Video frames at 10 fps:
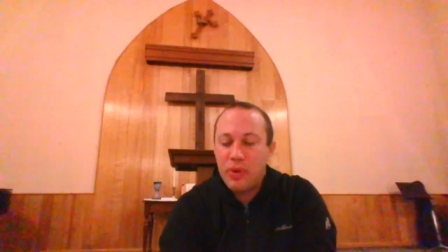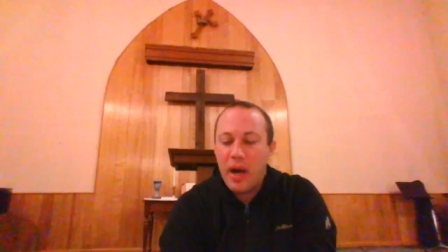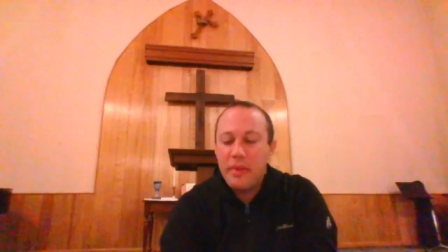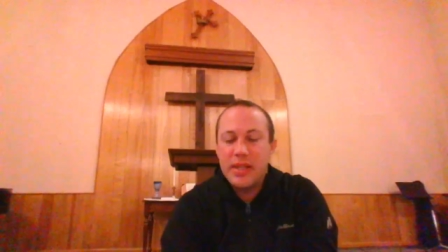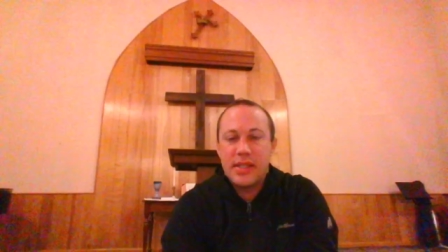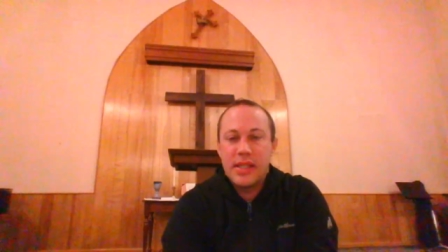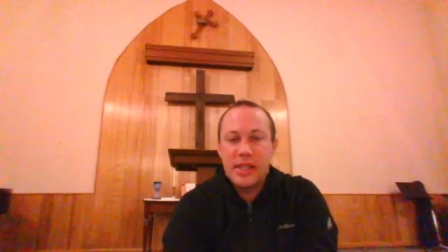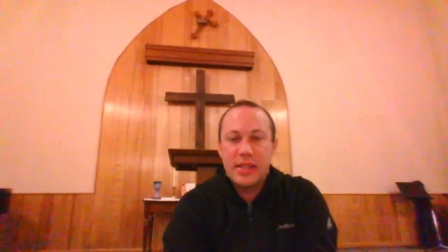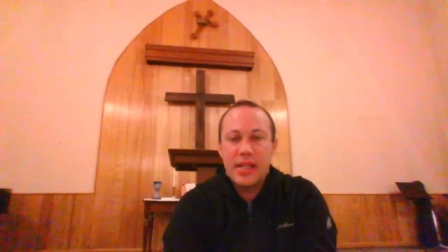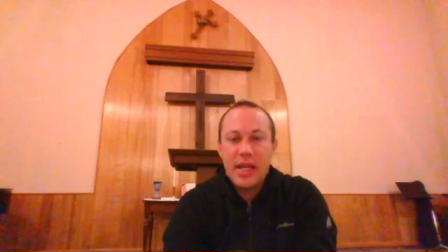
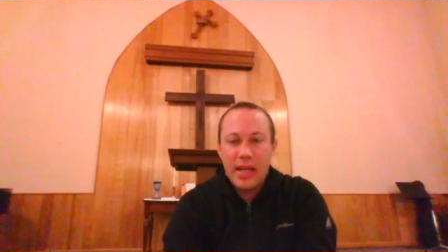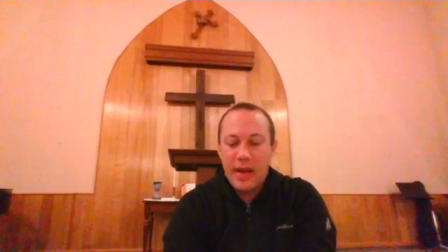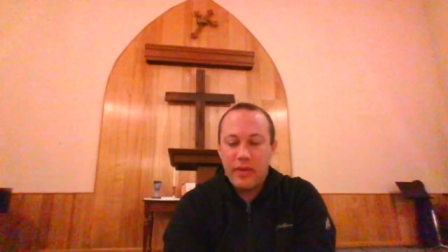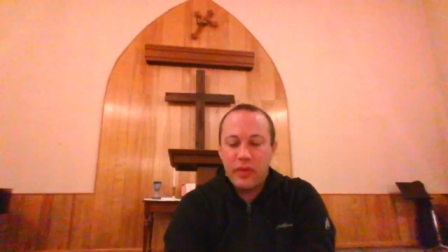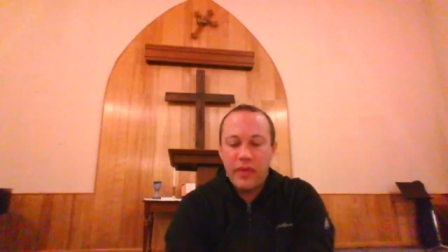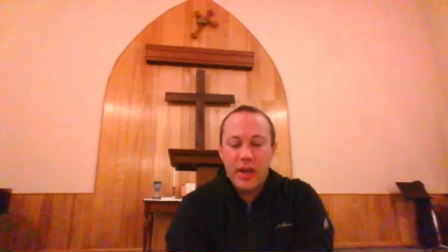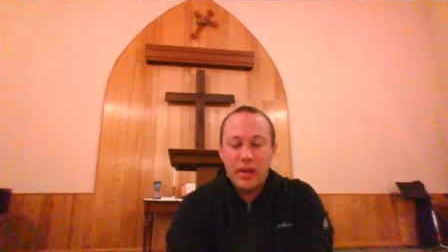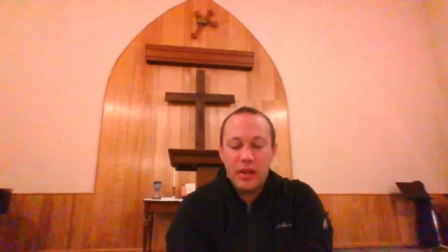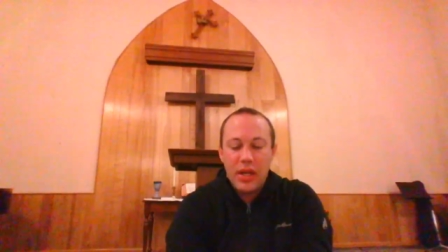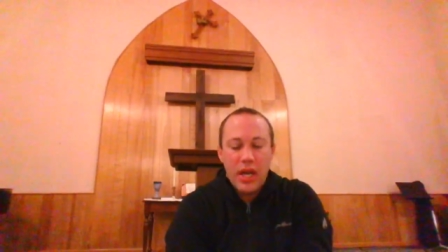promises never fail.